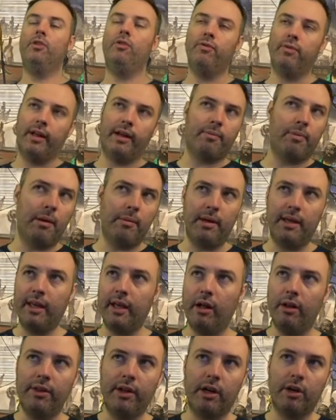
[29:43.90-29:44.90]
you've like maybe
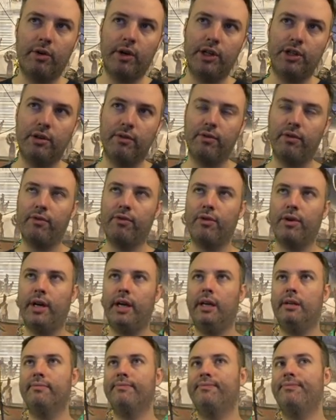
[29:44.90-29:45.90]
killed their creature for
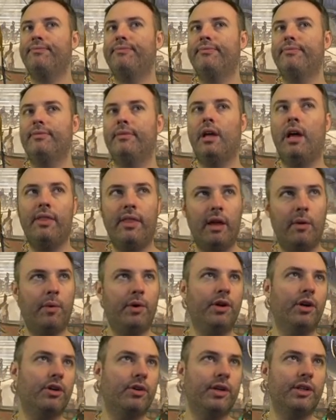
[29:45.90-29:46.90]
free, and then
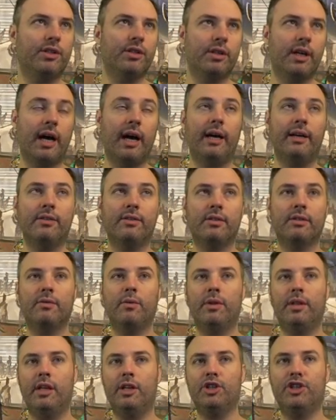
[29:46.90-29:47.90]
when your creature dies
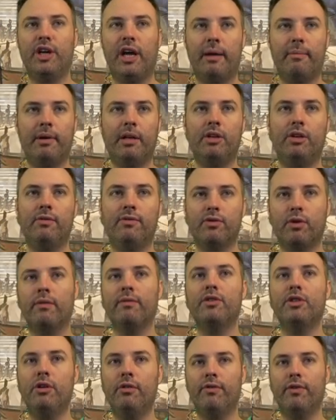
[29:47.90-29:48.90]
with the enchantment, you've sort
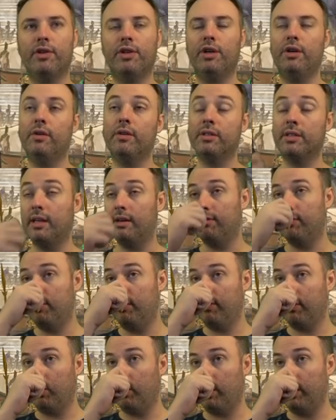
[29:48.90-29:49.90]
of two for two instead of
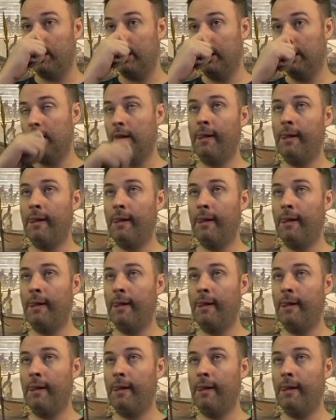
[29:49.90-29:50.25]
two for one.